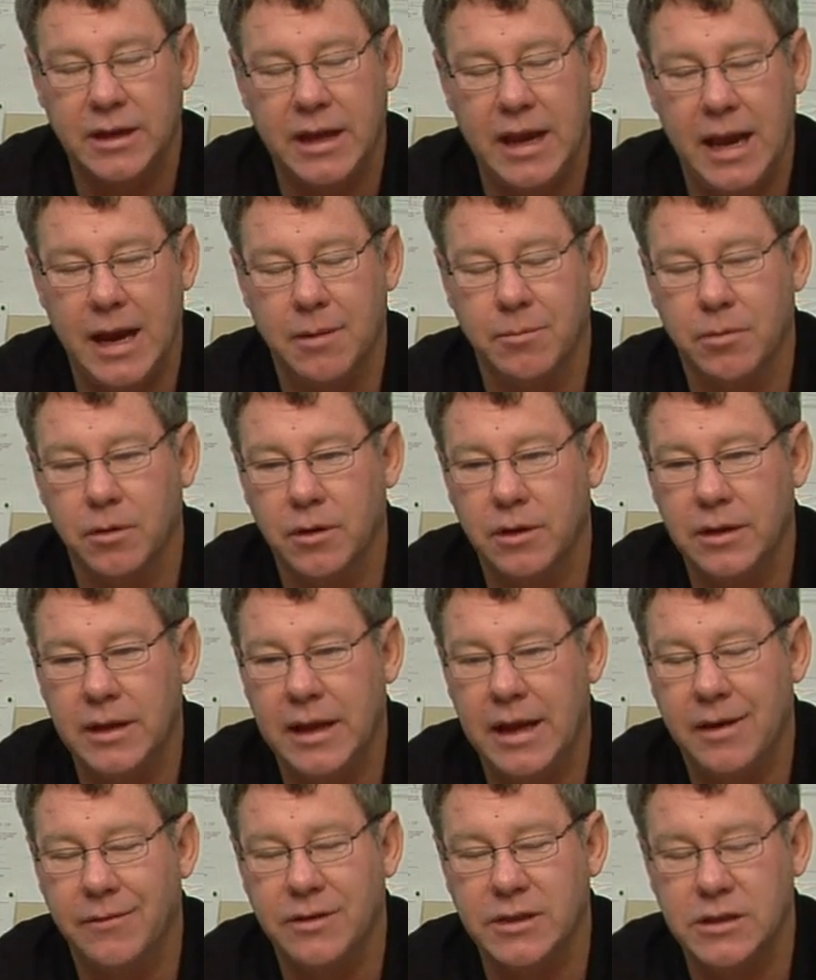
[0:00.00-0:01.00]
the camber, and
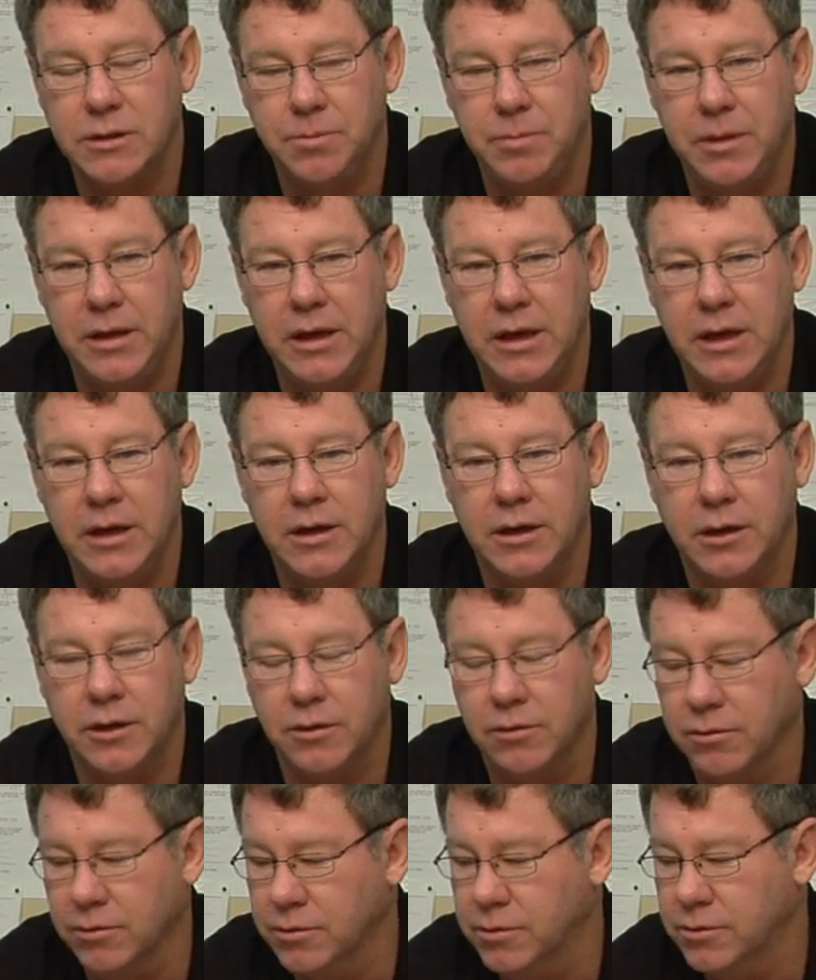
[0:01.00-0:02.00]
they have a speed, a
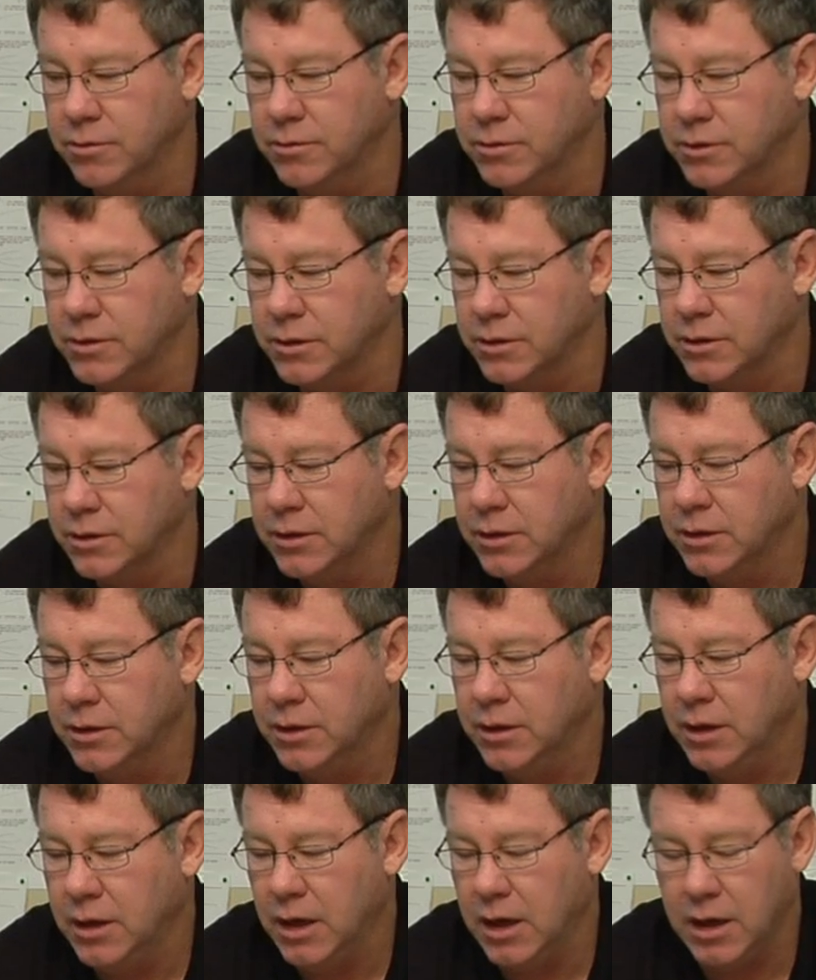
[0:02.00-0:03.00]
cruise
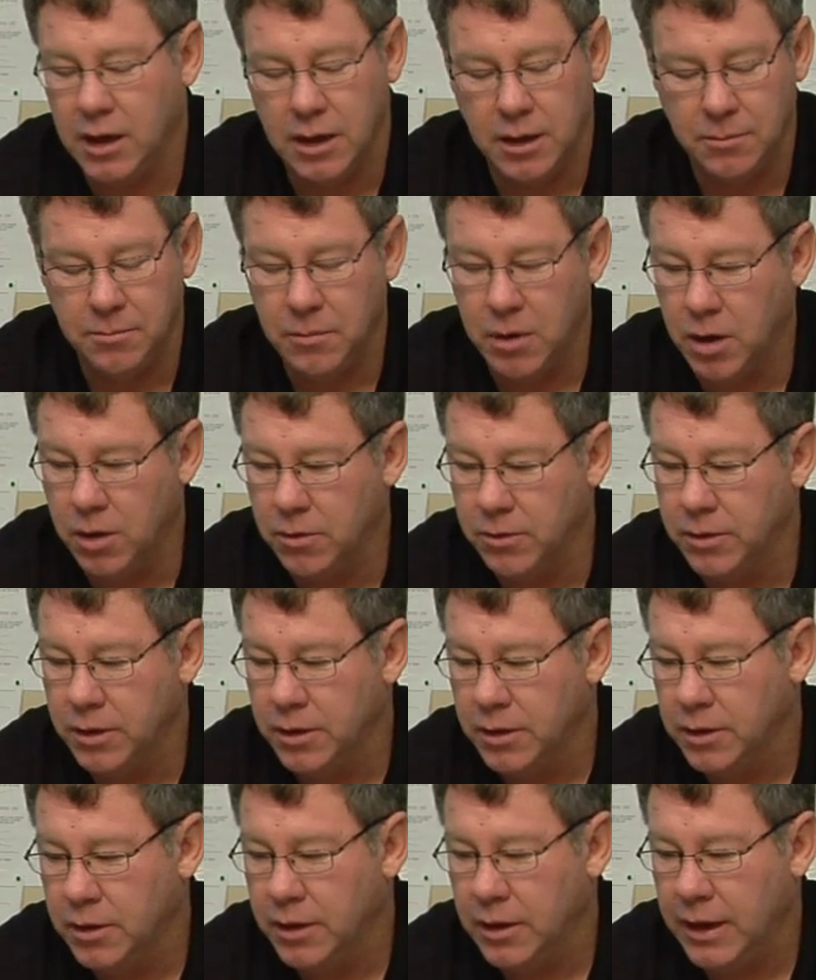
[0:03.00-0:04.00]
uh, mode,
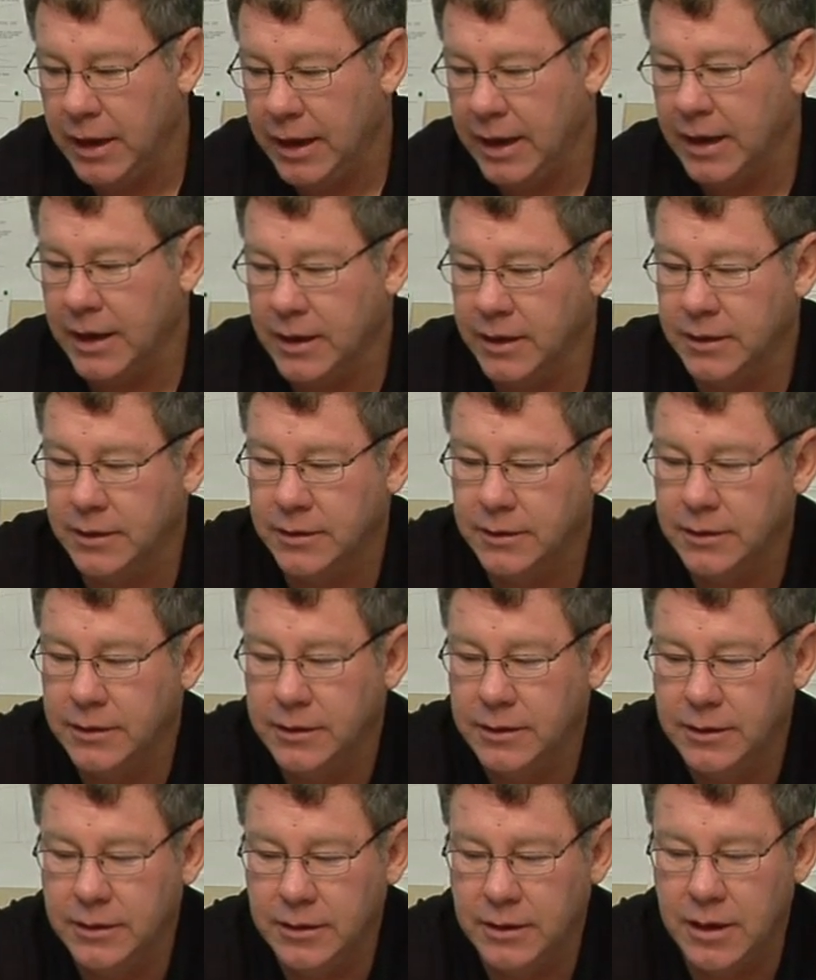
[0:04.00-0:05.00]
and
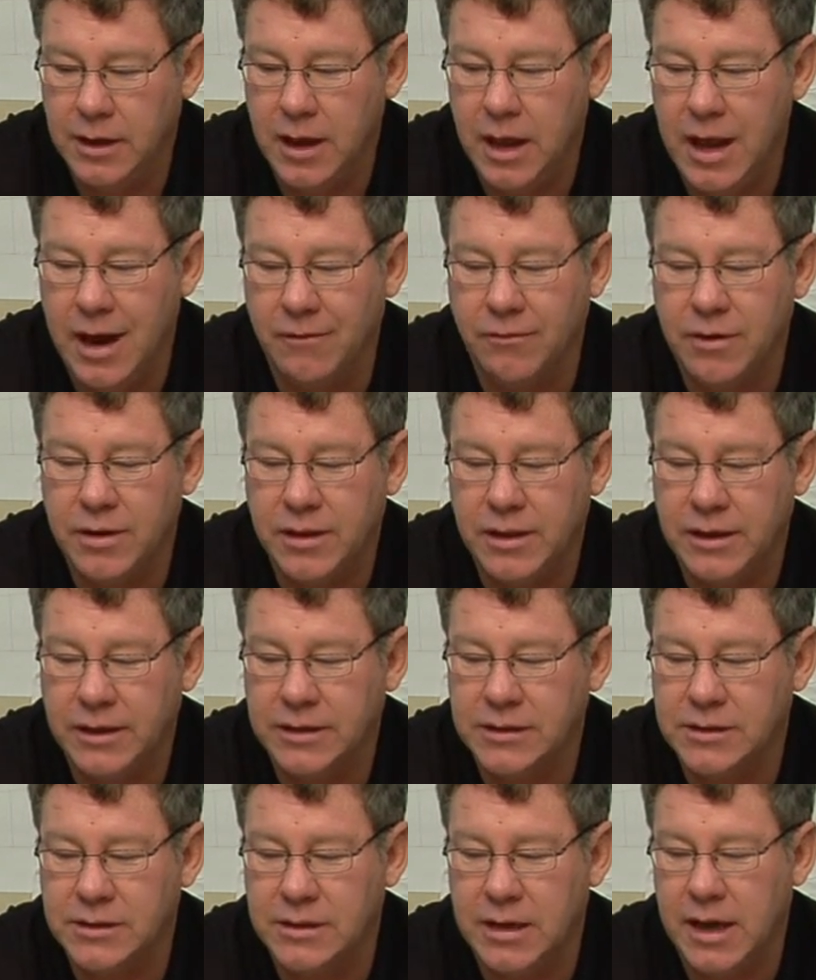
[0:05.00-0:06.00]
everything
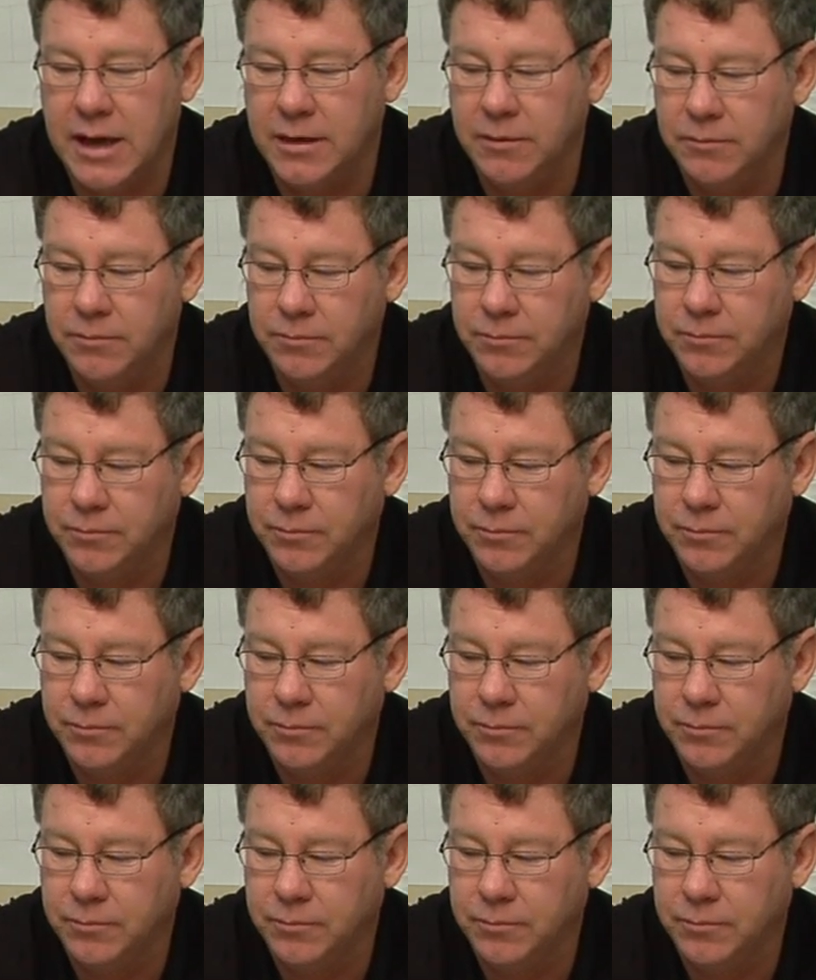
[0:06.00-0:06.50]
is set,